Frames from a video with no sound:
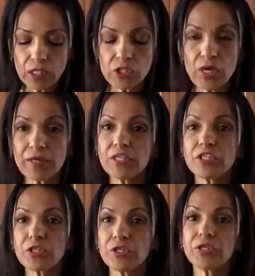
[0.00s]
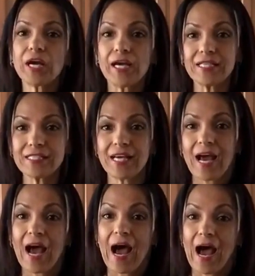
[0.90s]
So I'm going to show you guys
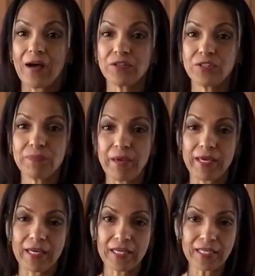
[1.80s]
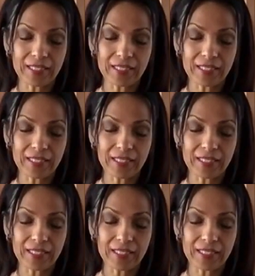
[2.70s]
how to make it.